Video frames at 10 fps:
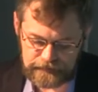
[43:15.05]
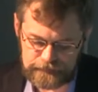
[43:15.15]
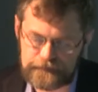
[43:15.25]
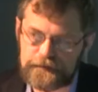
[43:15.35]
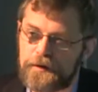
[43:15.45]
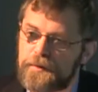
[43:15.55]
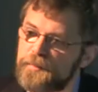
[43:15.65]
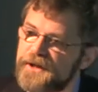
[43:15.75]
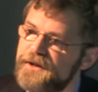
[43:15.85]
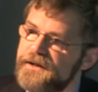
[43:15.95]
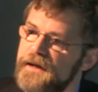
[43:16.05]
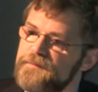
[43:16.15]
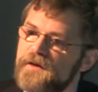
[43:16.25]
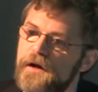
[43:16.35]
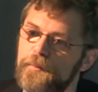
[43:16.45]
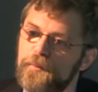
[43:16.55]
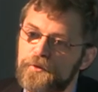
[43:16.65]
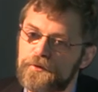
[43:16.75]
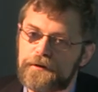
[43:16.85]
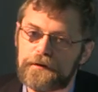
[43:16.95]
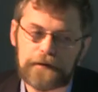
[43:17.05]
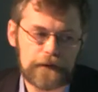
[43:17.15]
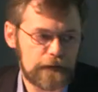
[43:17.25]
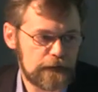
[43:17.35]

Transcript: some paradigms are more